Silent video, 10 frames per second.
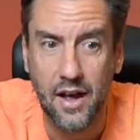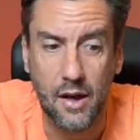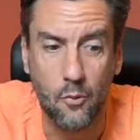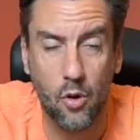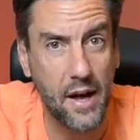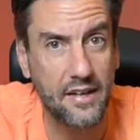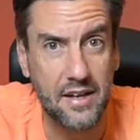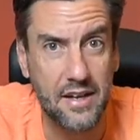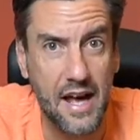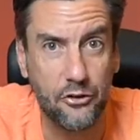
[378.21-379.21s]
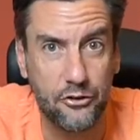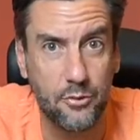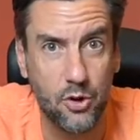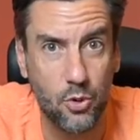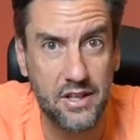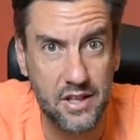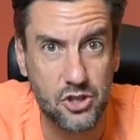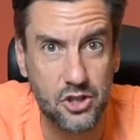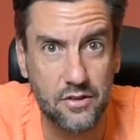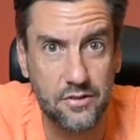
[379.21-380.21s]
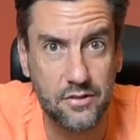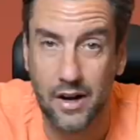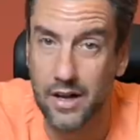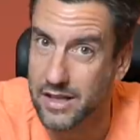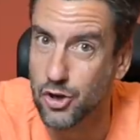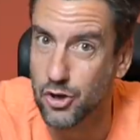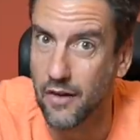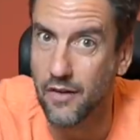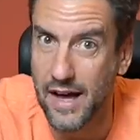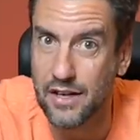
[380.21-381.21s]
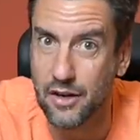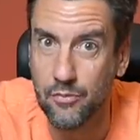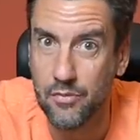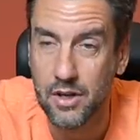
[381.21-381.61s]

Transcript: and we're about to announce some new additions, and I think you're going to like them.